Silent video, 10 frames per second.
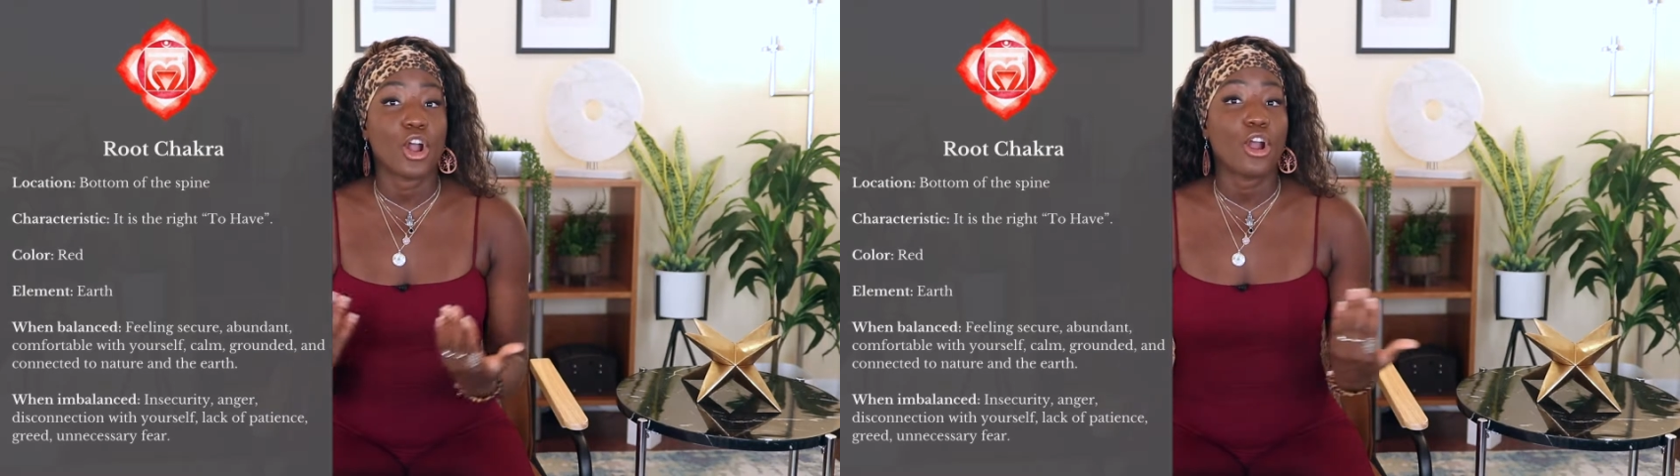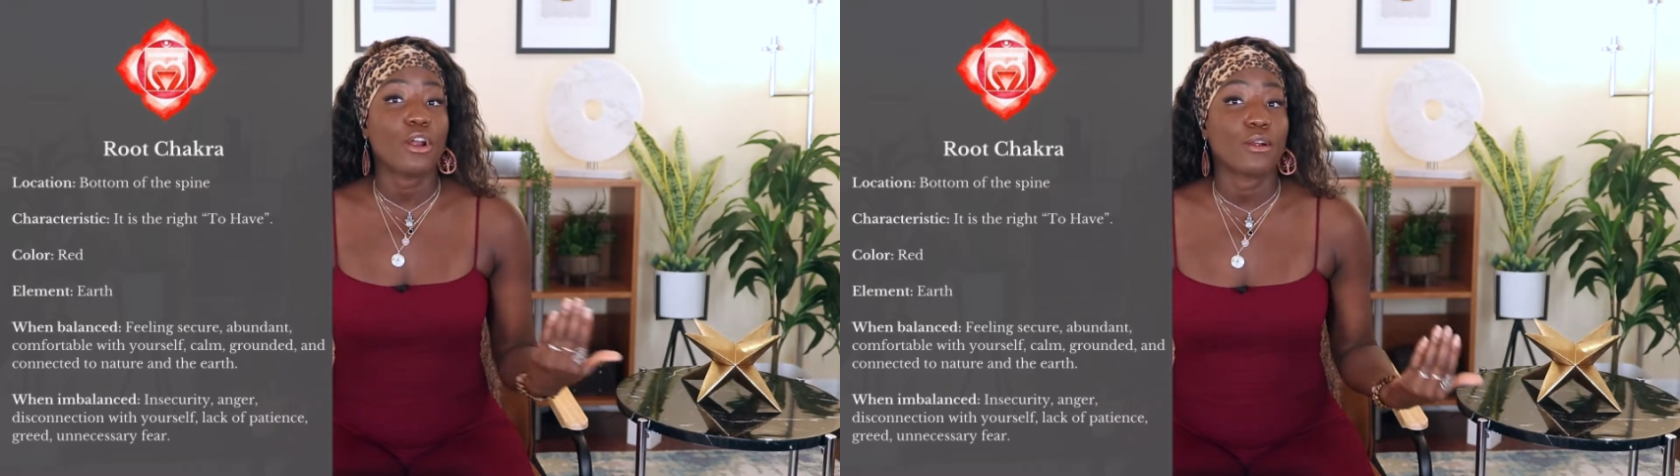
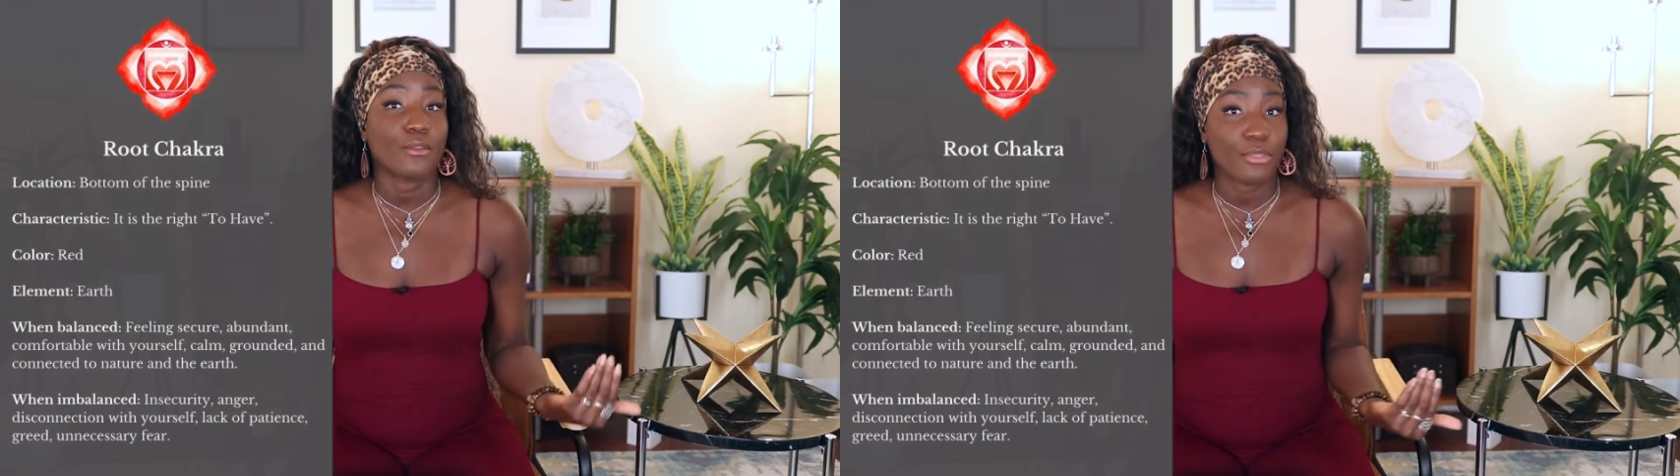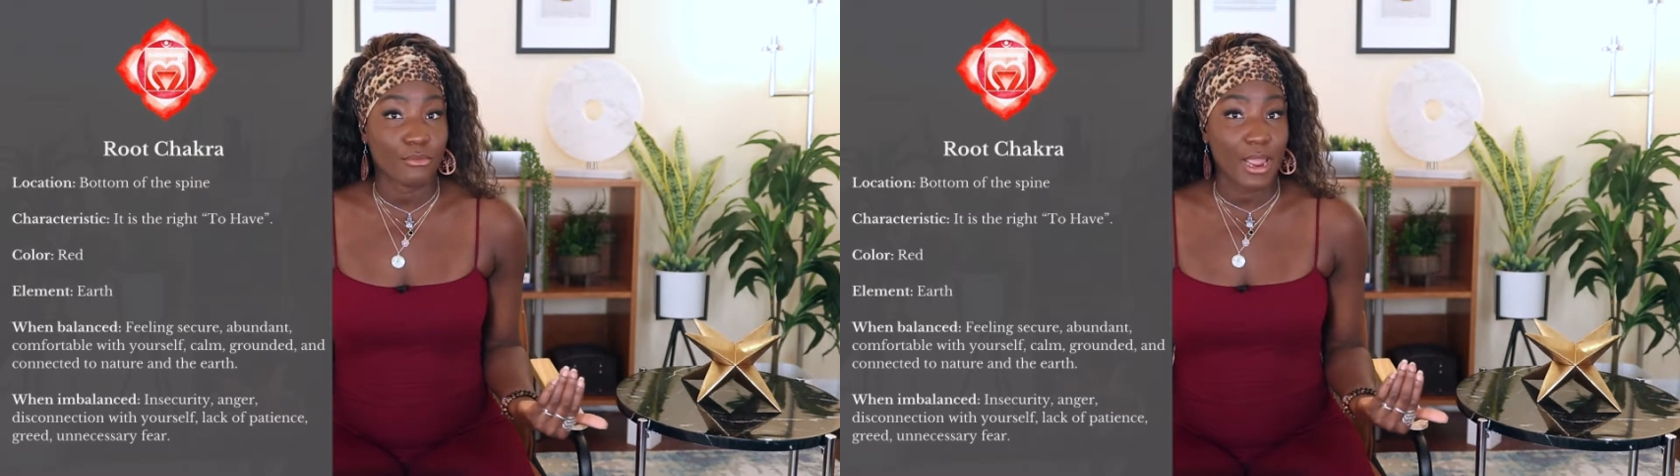
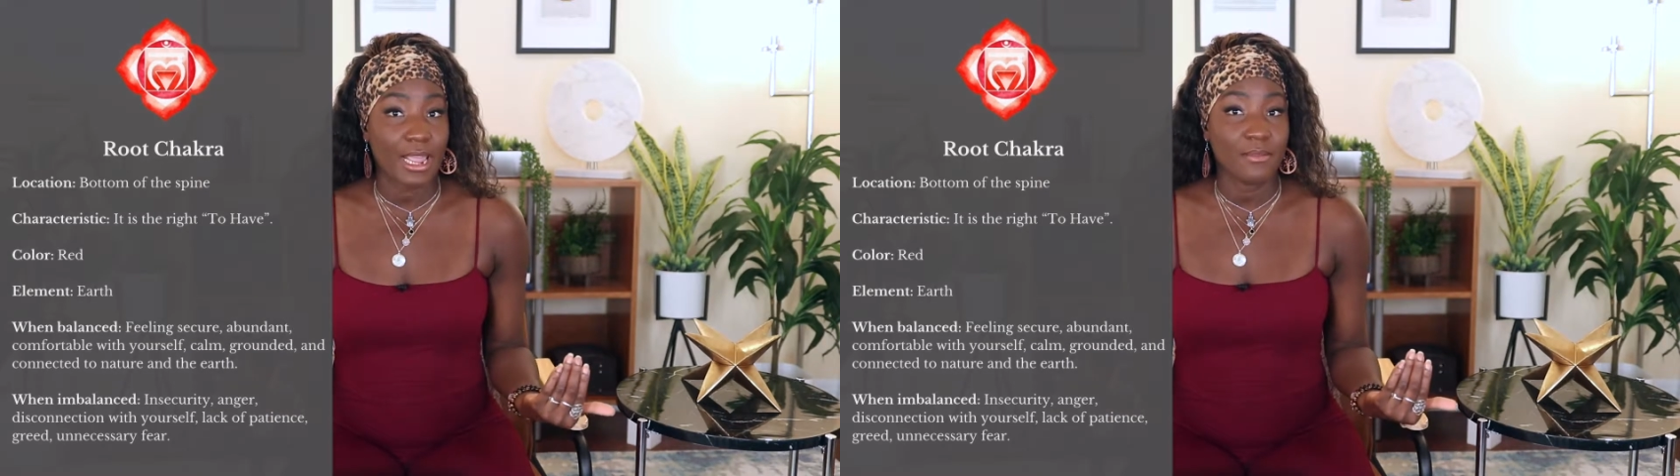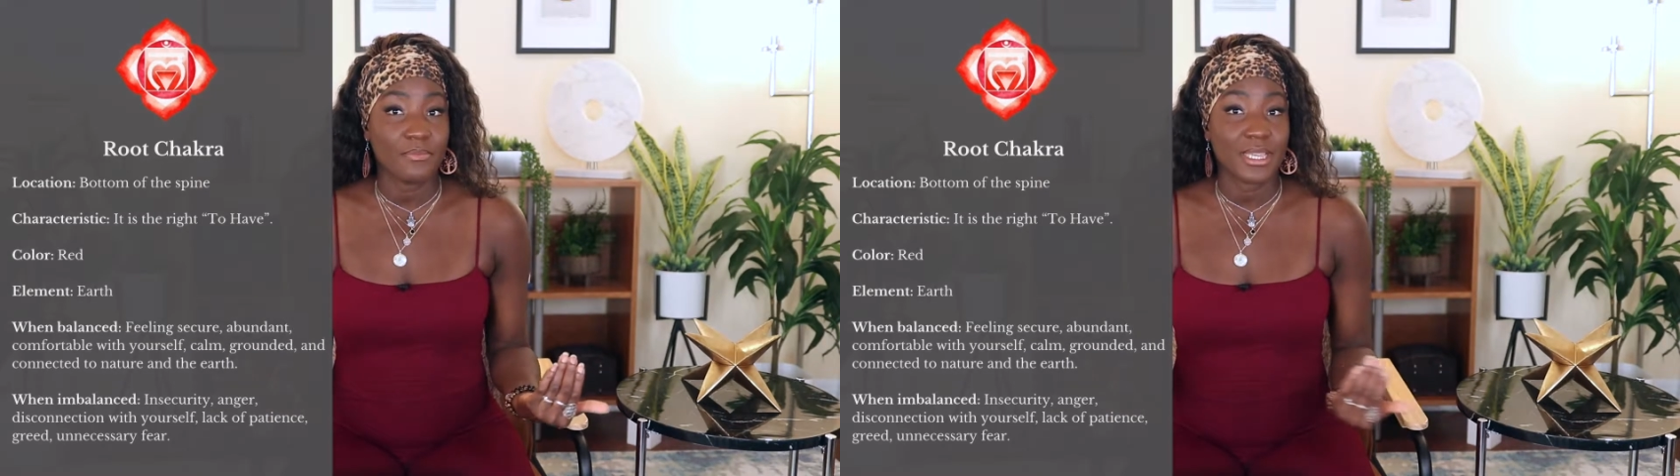earth, right?
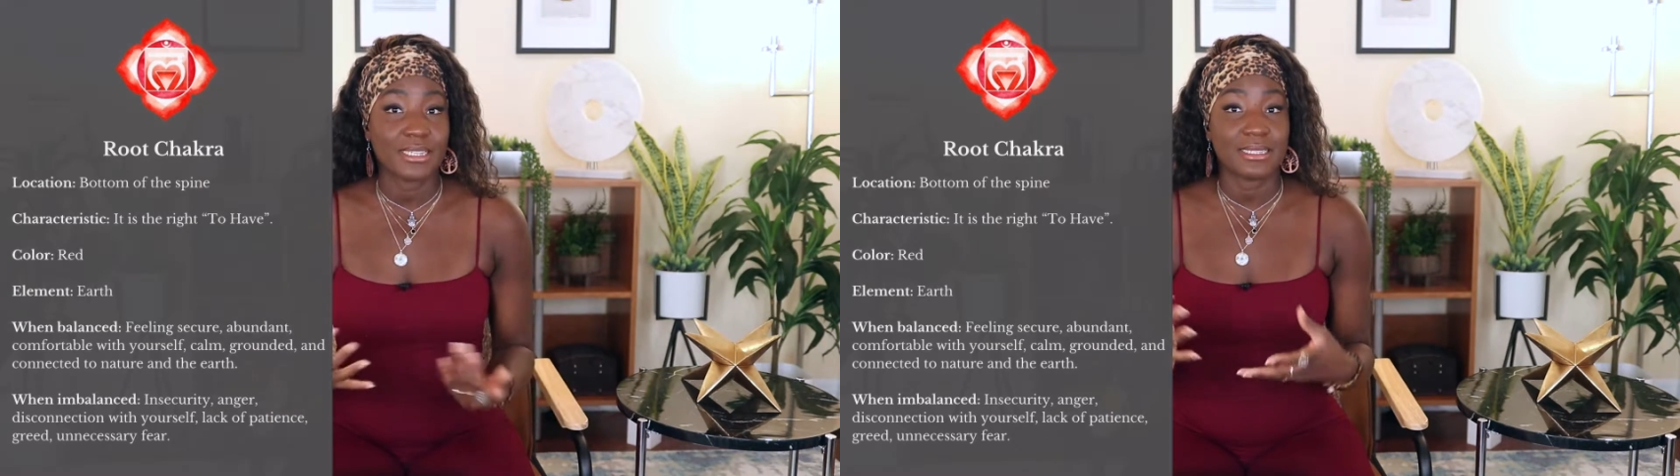Because,